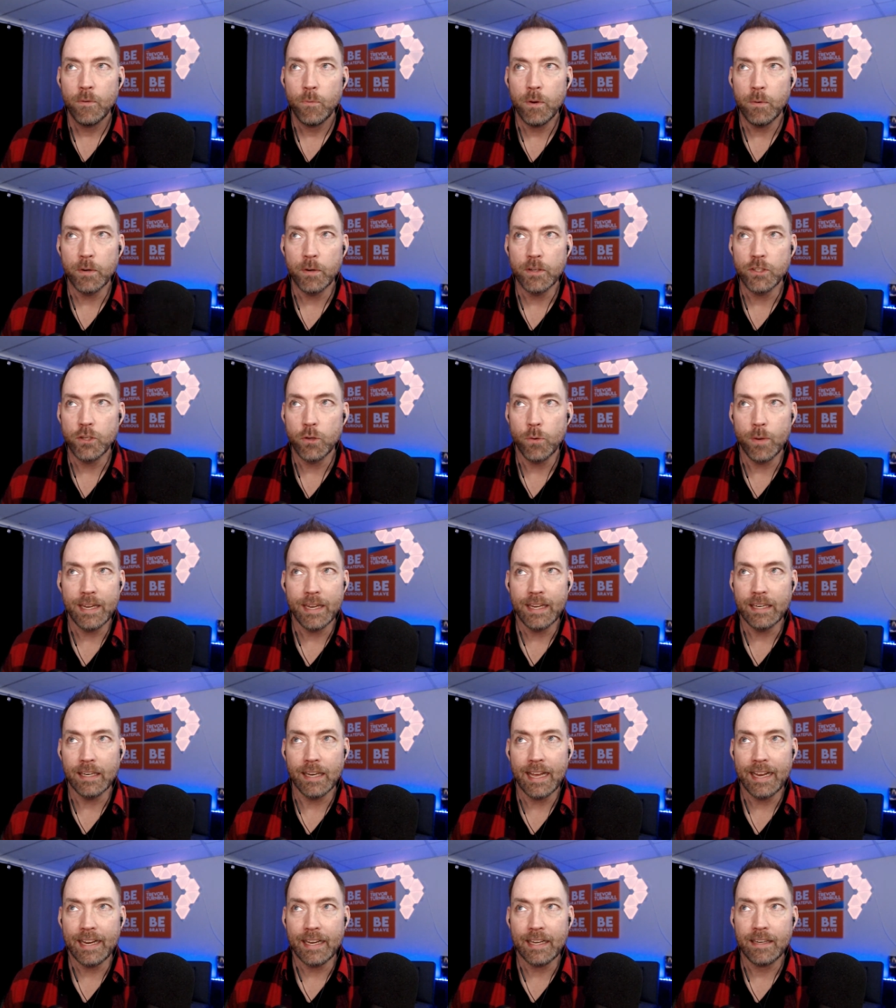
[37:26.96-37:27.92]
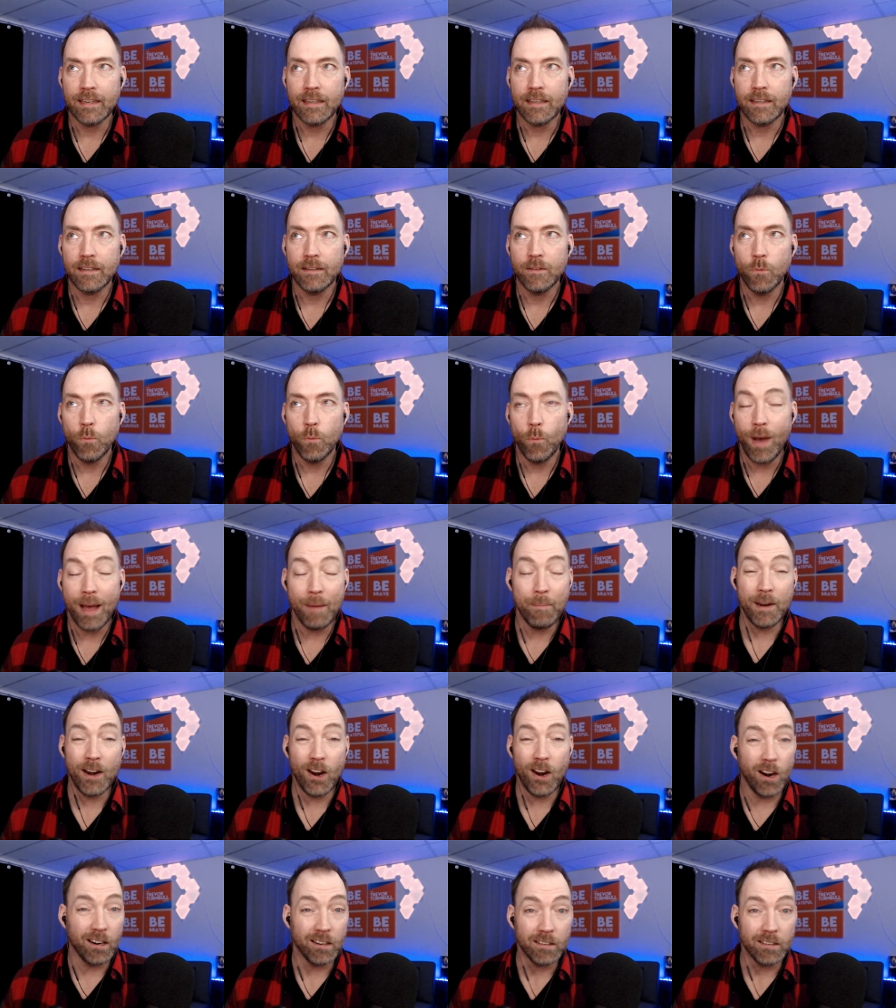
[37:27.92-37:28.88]
we were doing
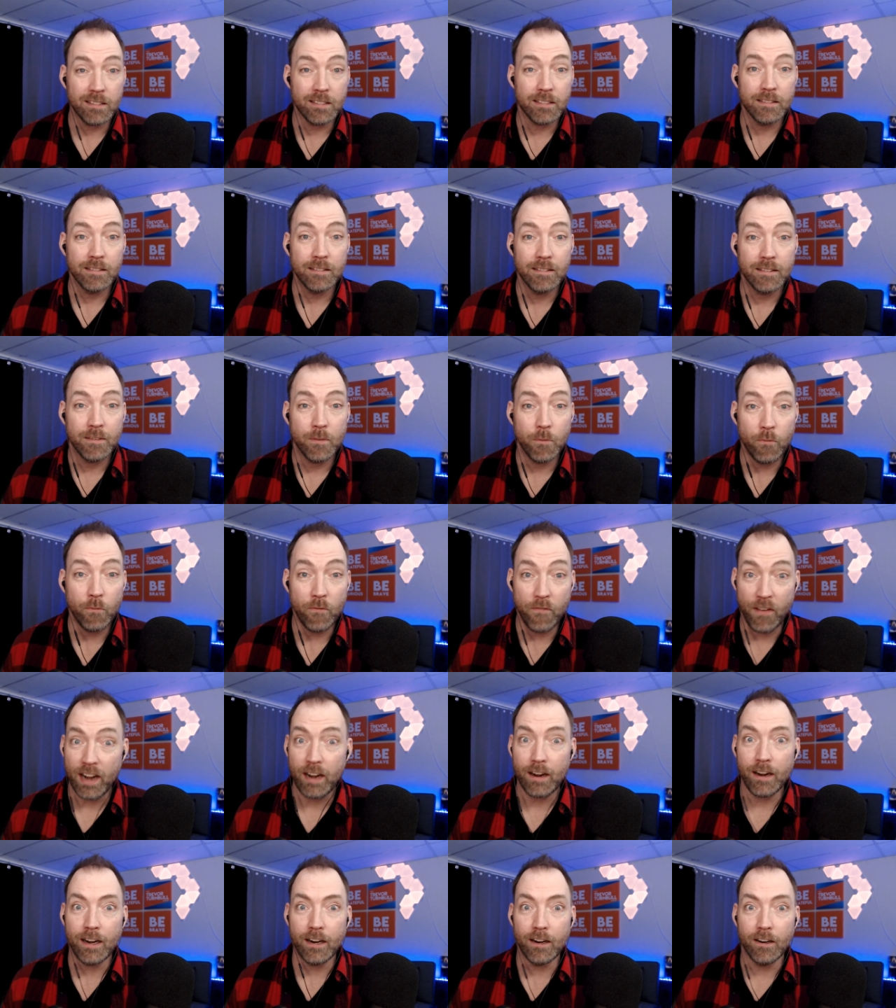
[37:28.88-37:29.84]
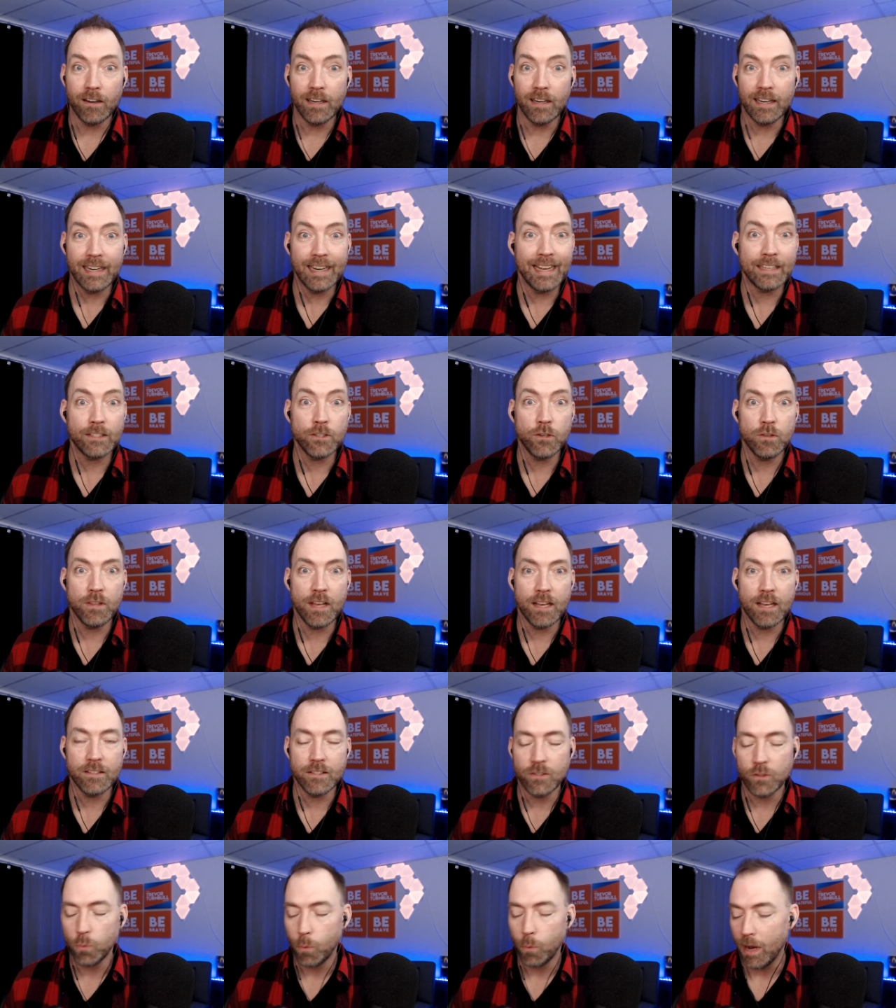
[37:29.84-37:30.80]
webinars very early,
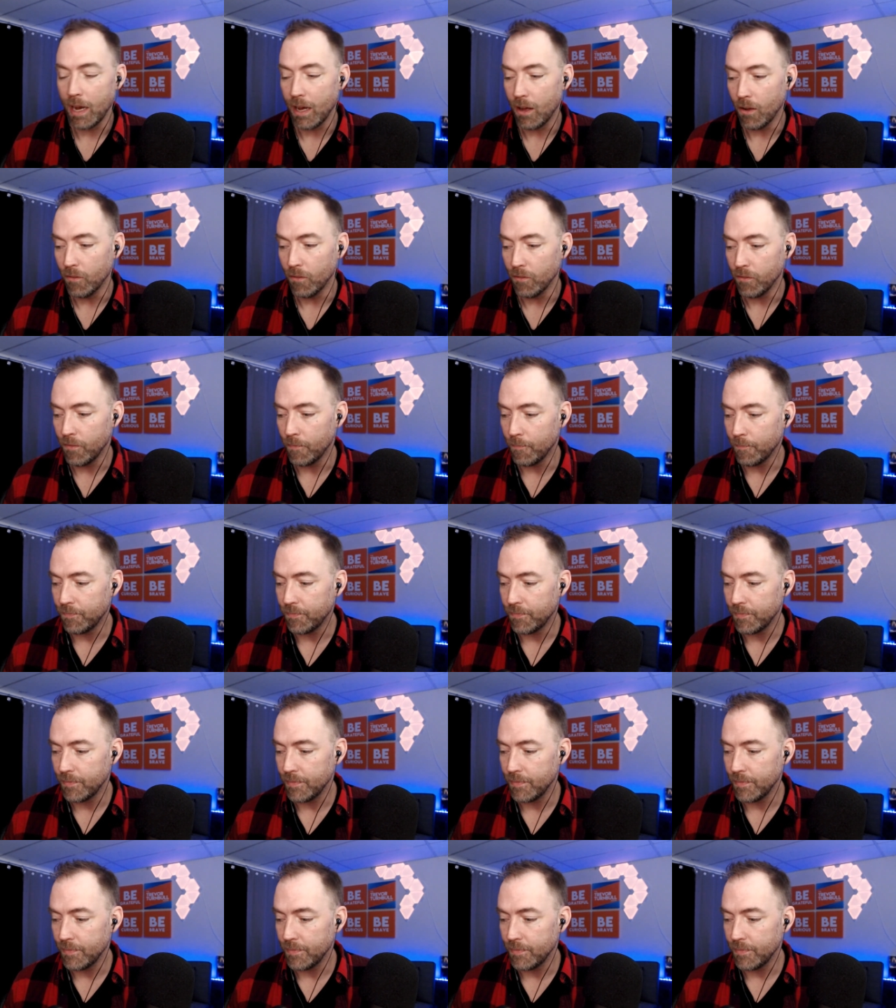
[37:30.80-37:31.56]
2012.